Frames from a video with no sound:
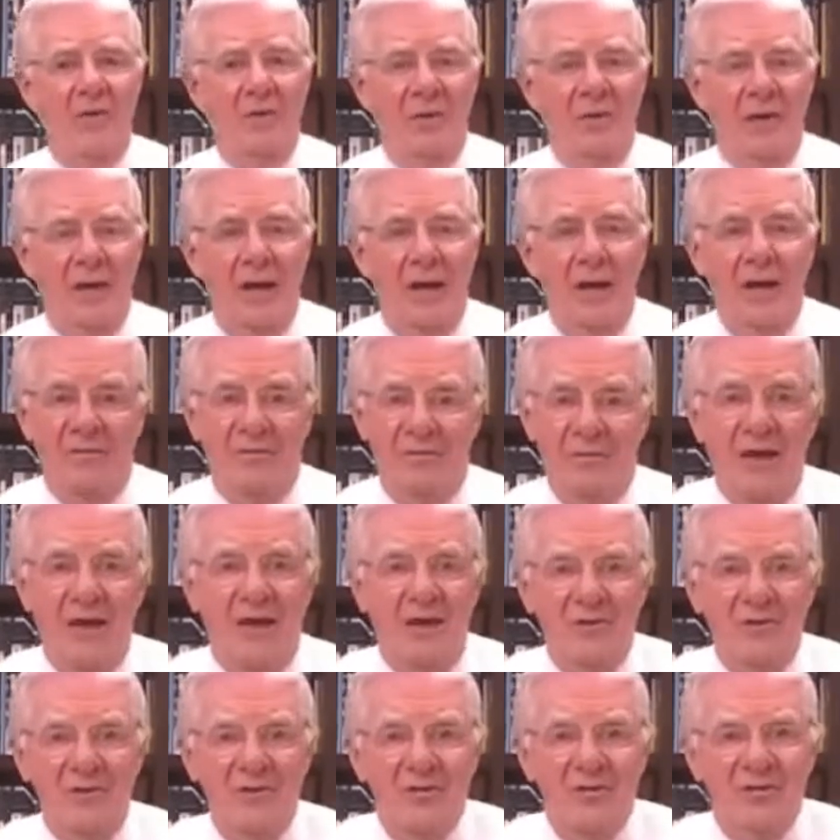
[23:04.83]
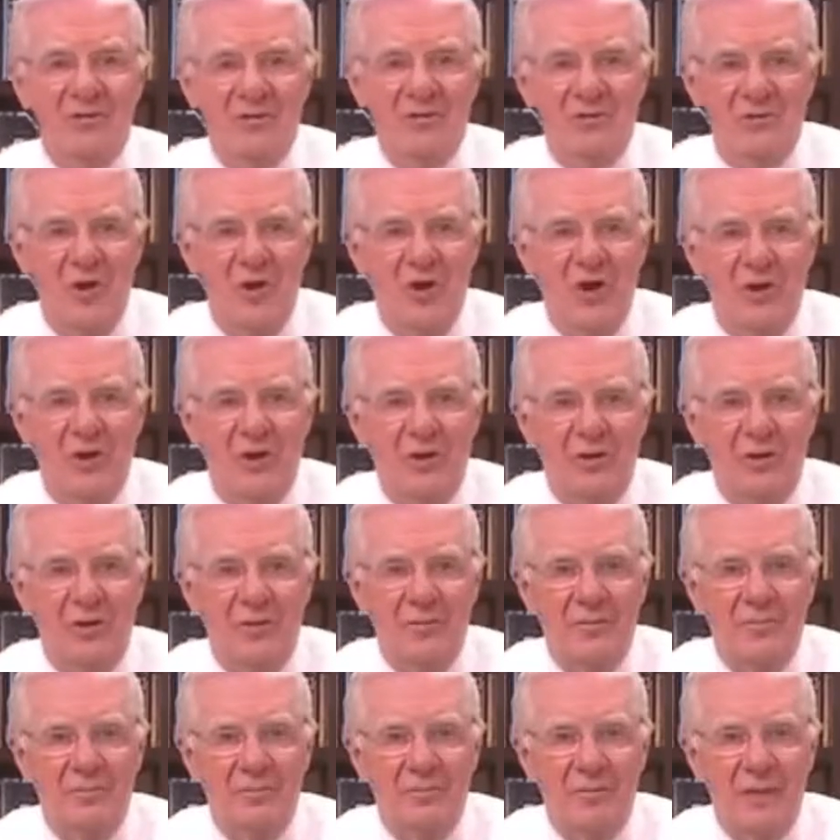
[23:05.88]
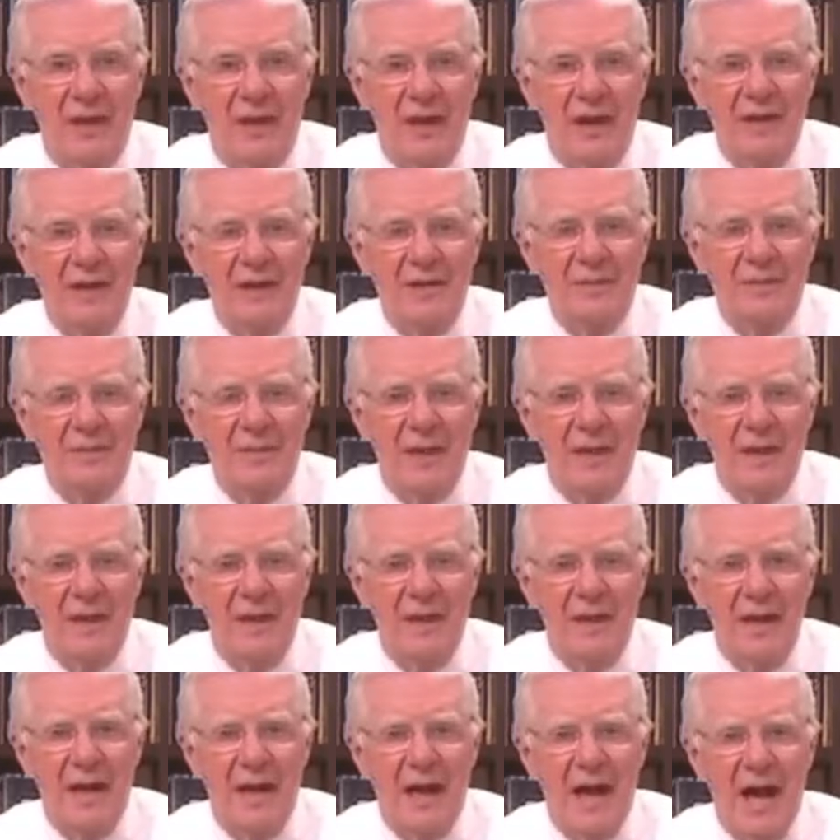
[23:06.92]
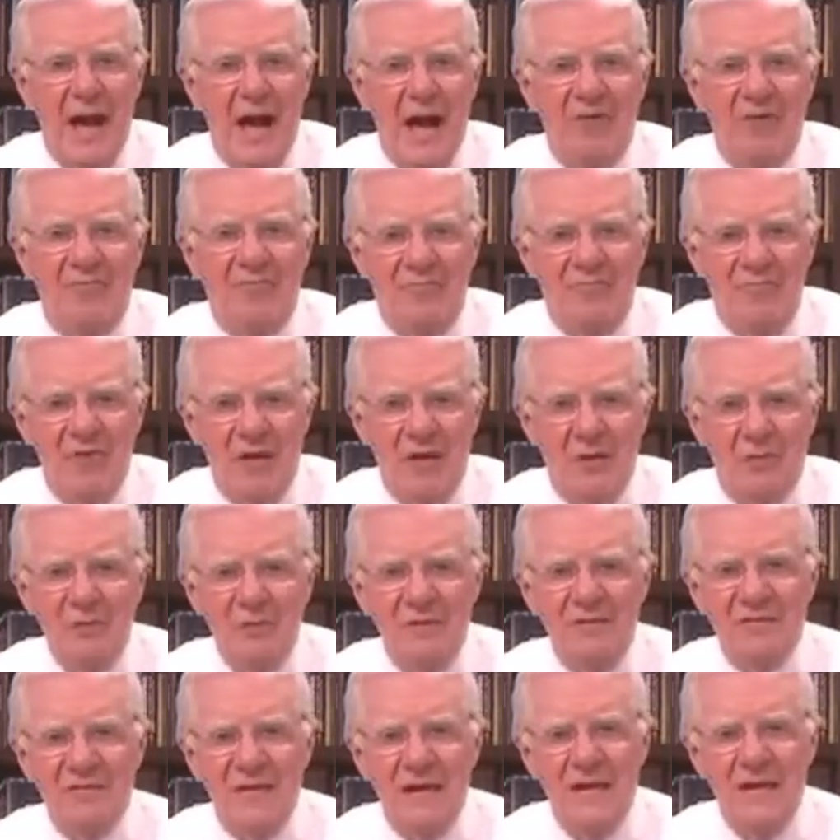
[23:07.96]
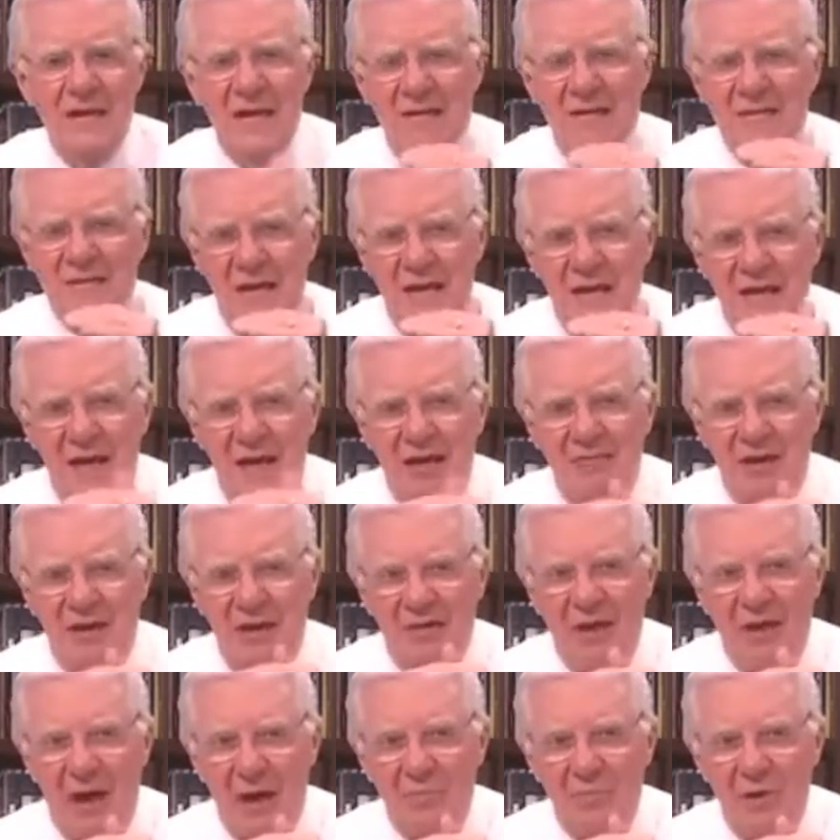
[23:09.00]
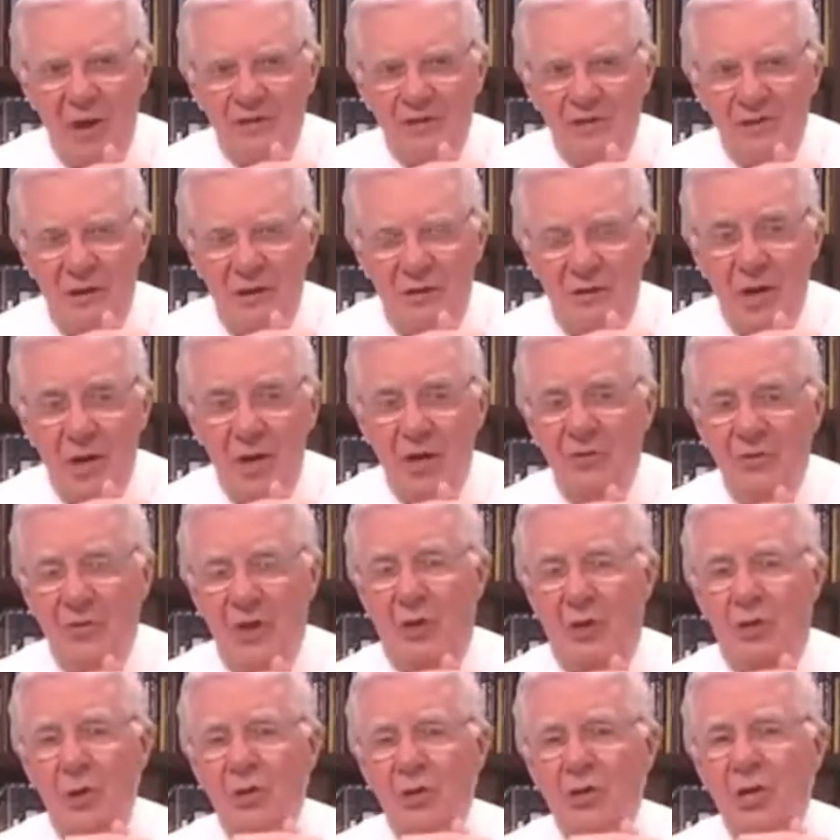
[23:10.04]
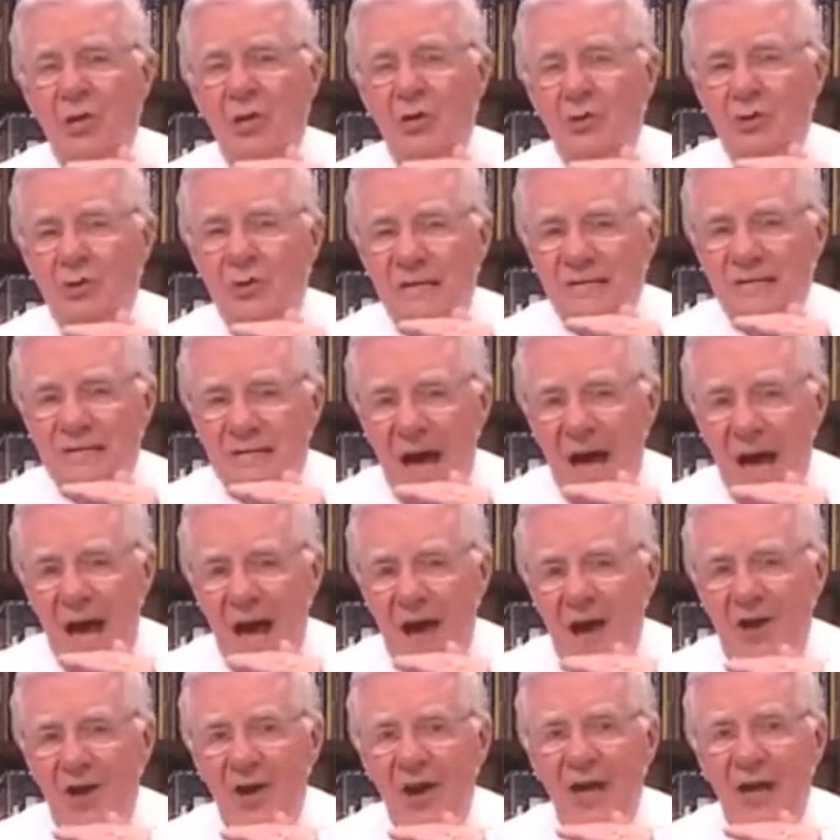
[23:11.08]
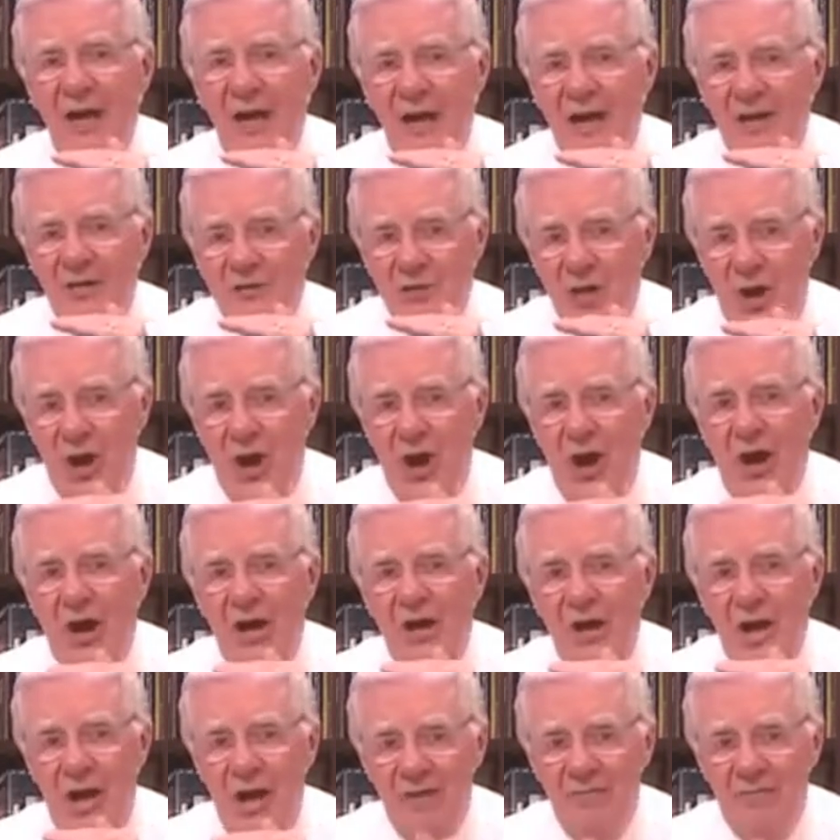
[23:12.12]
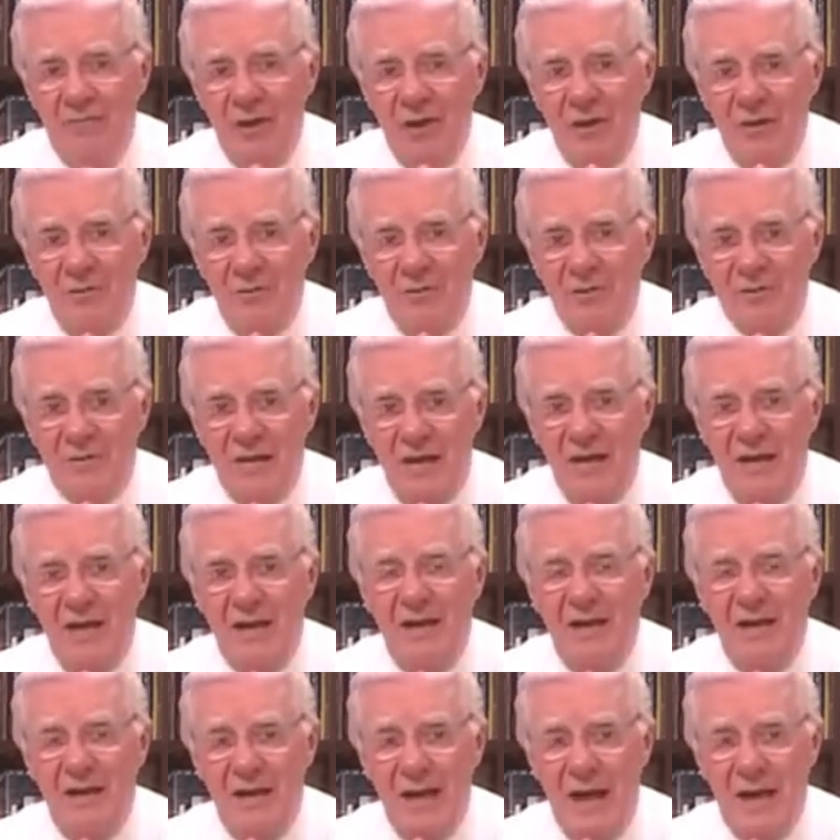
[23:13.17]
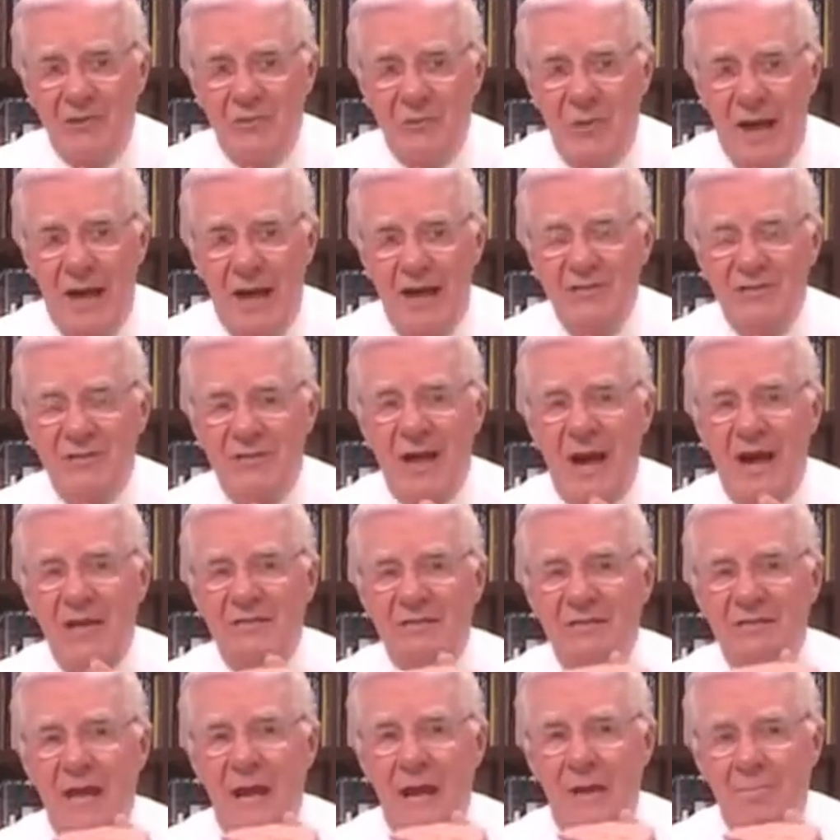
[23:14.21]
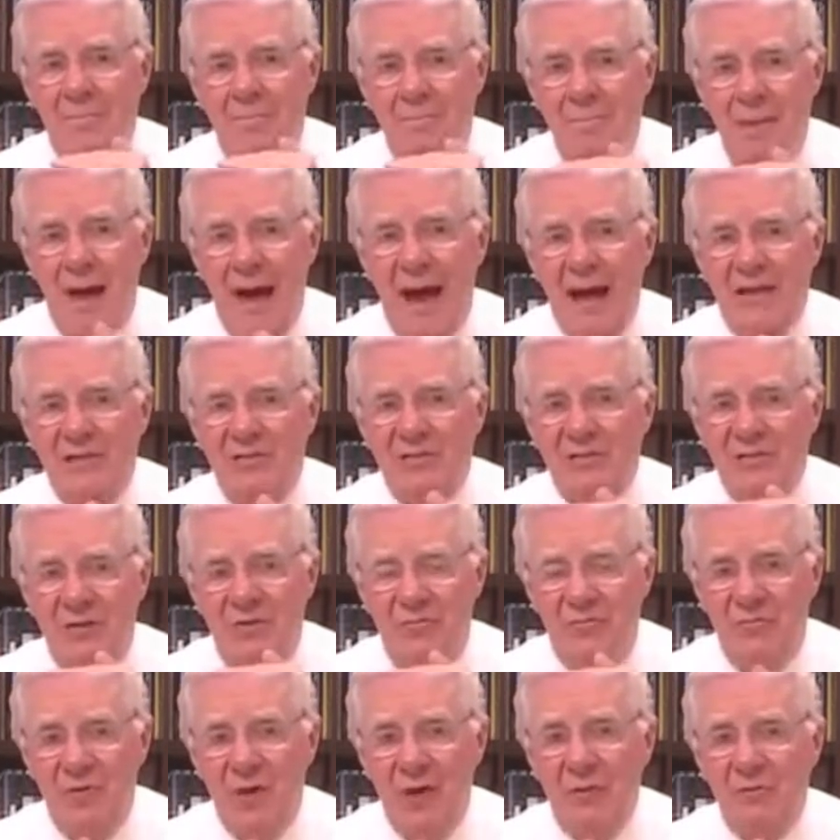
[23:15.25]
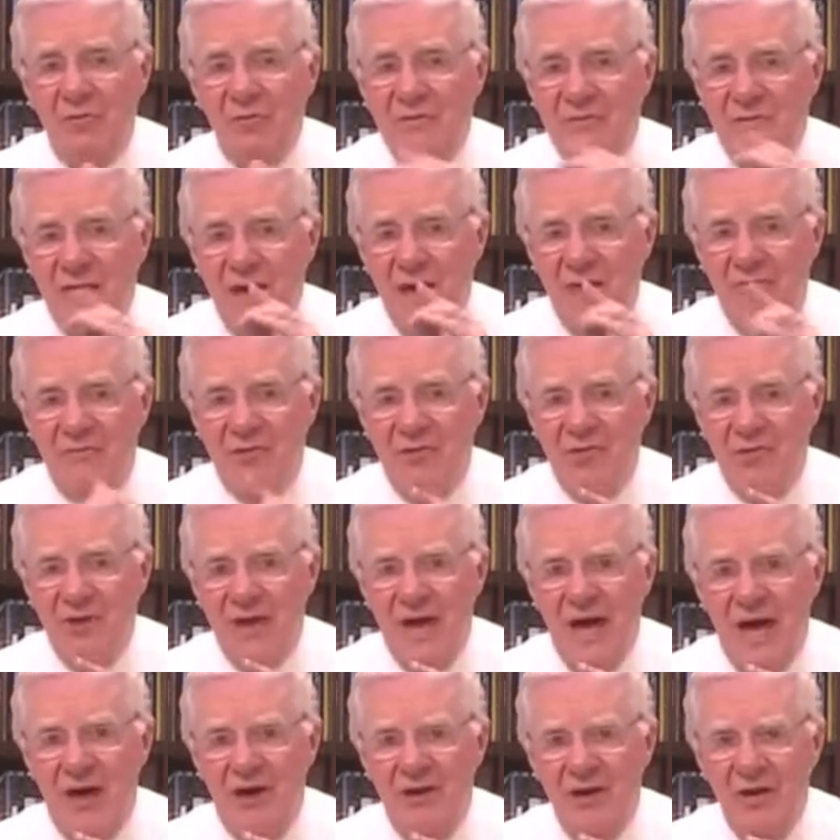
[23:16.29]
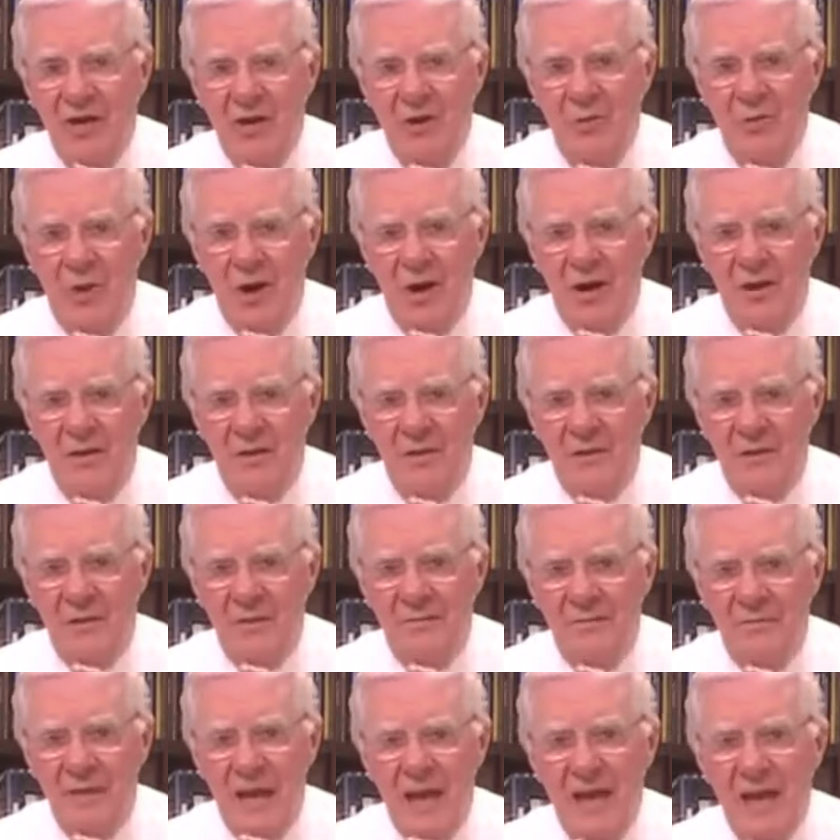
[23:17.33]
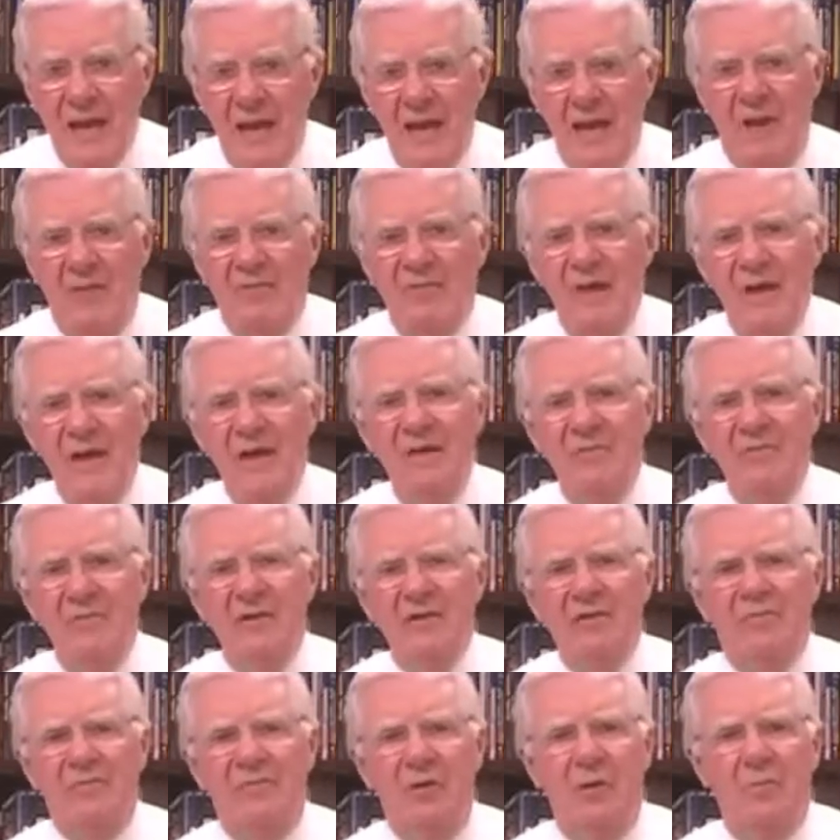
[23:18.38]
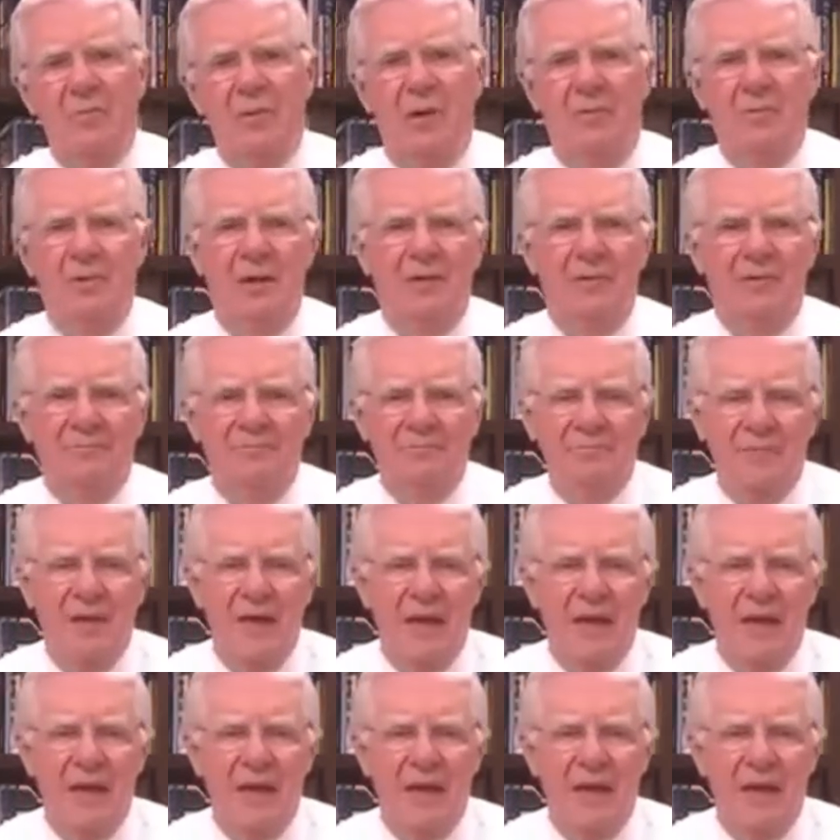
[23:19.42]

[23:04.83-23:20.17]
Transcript: out if the energy's strong, okay? A frequency is a level of vibration. The good that you desire is on a frequency. That's what Einstein said. Match the frequency of the reality you want. Now, think of this for a moment.